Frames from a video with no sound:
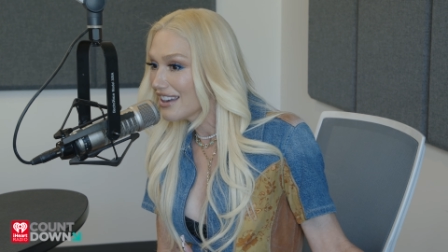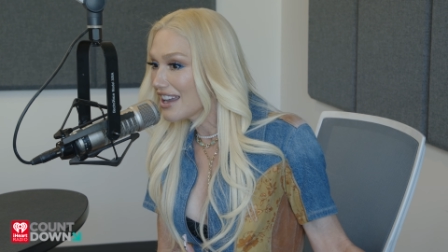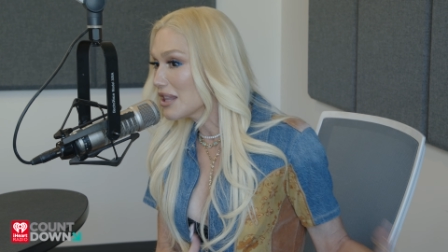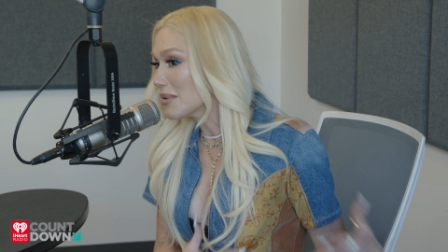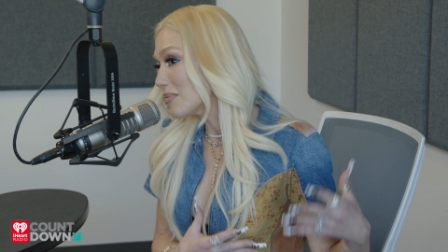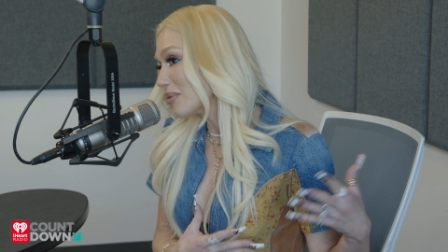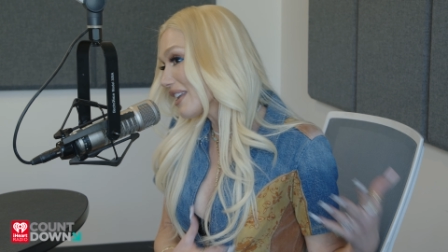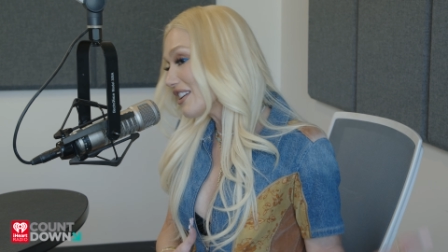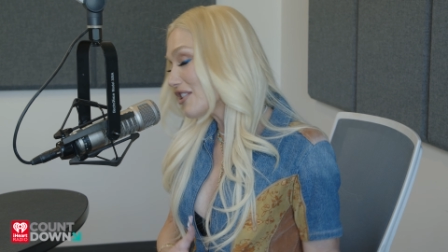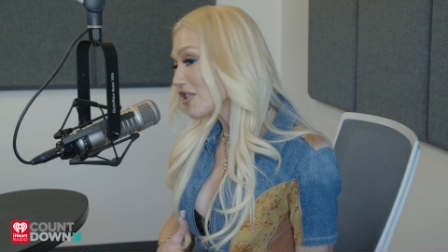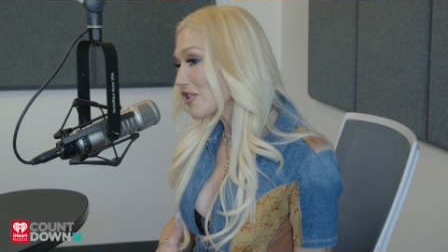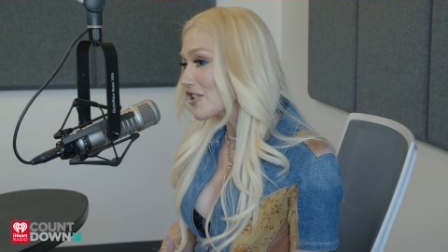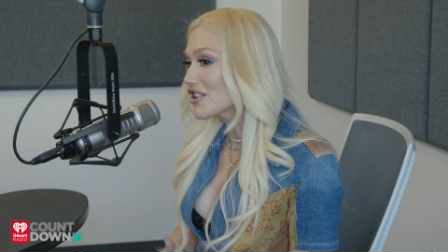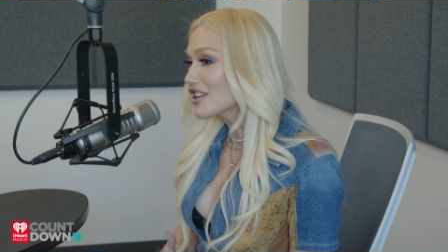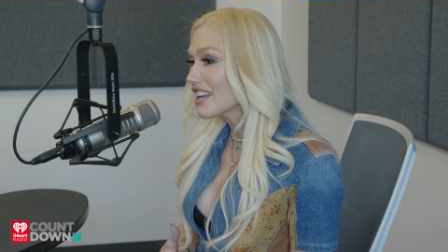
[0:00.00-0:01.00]
And then Blake
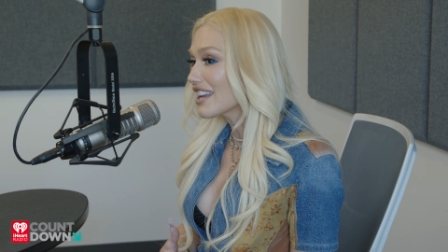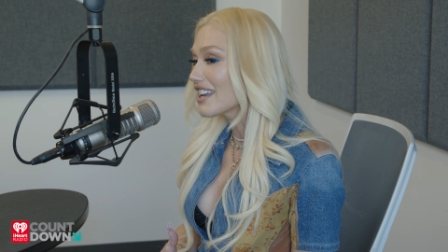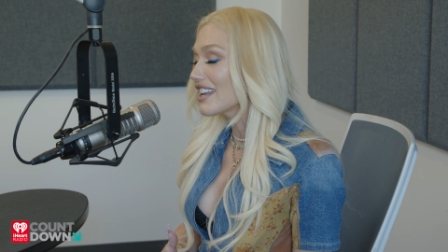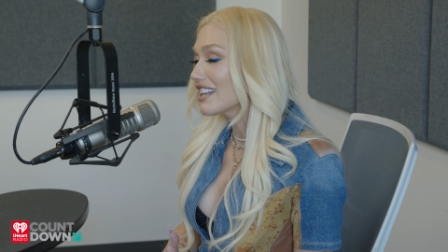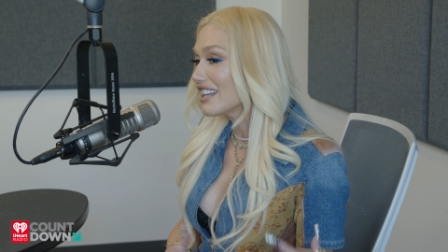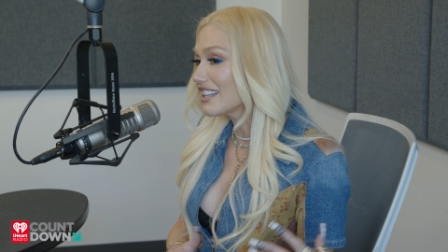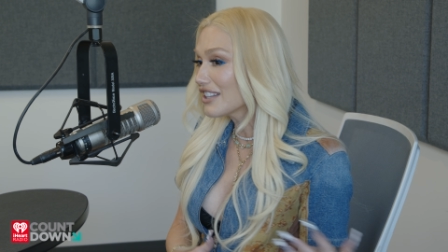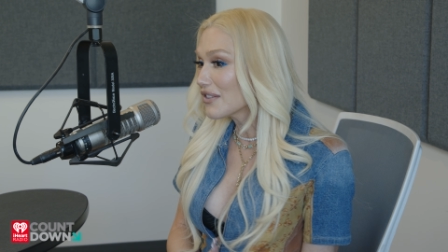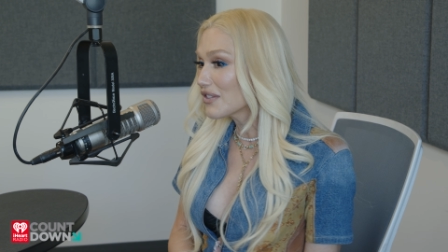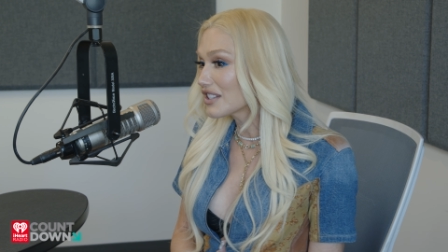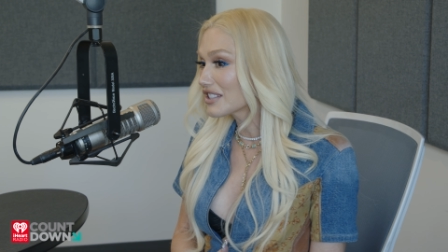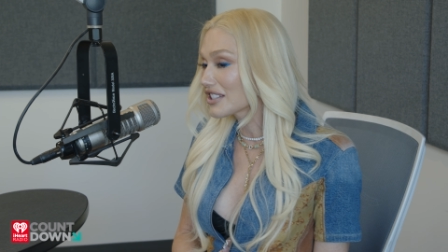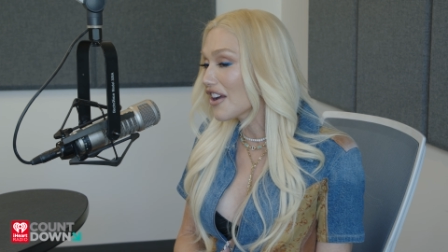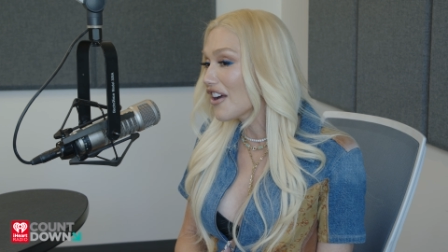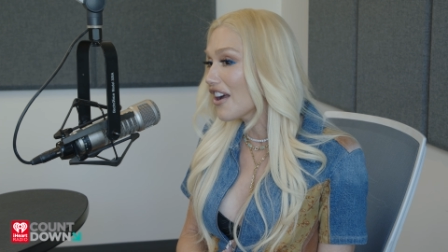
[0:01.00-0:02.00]
heard it and he loved
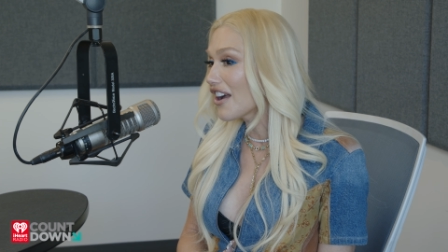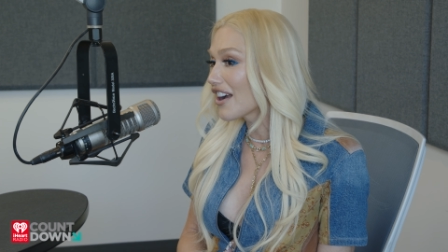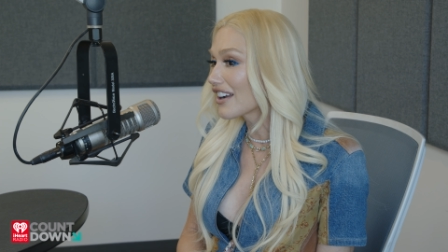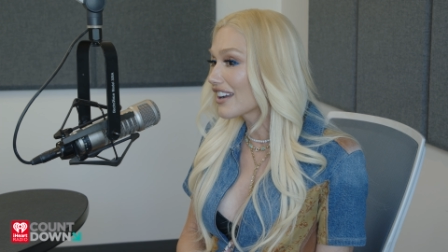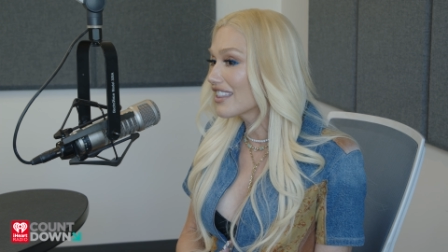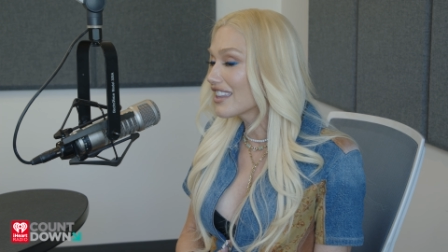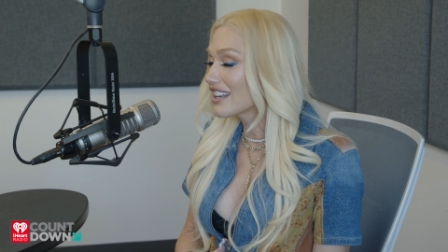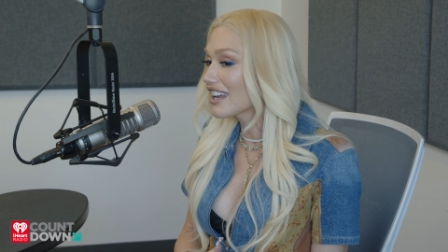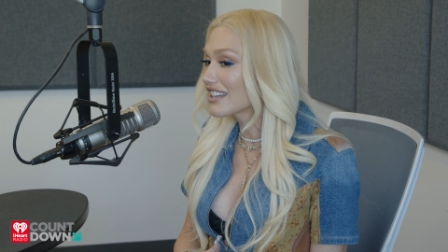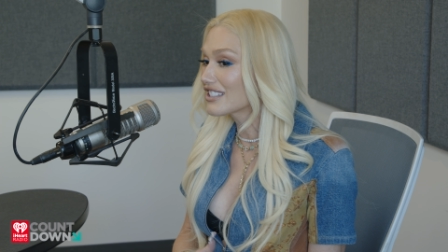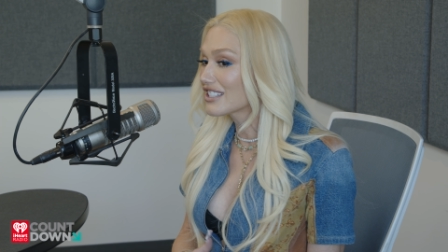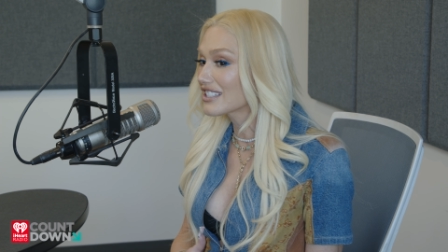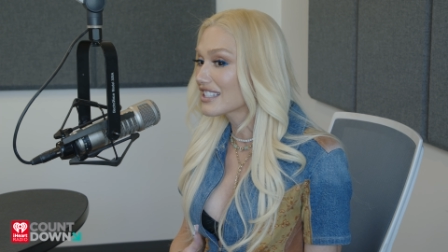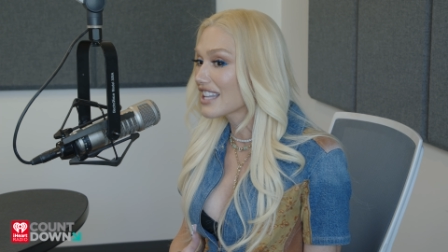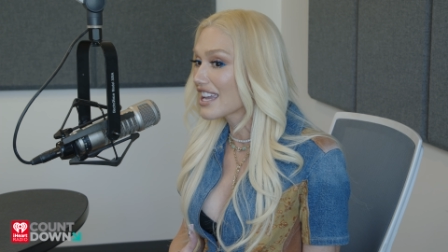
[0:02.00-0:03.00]
the song. And then I
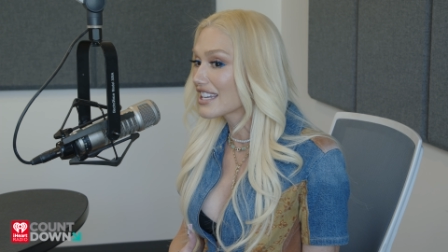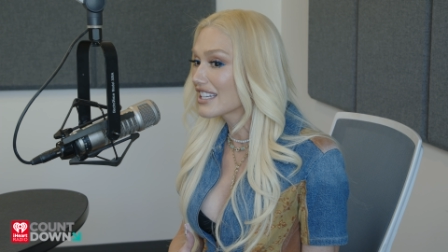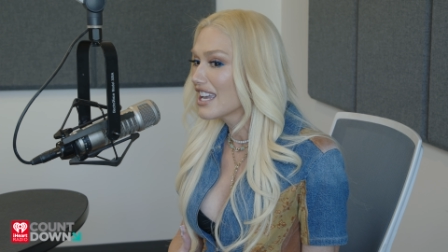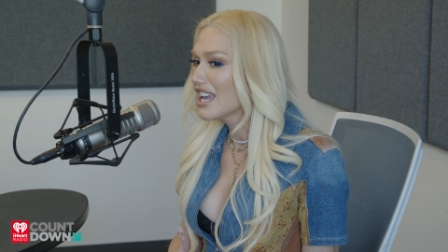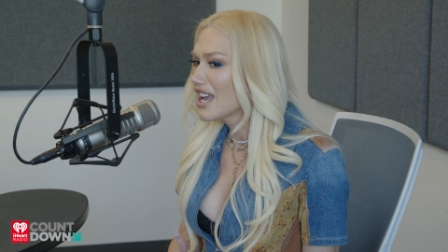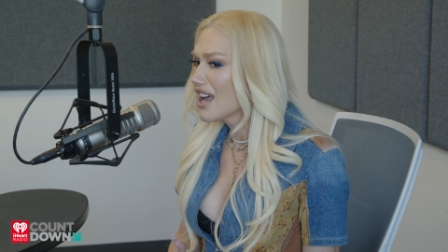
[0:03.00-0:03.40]
just like,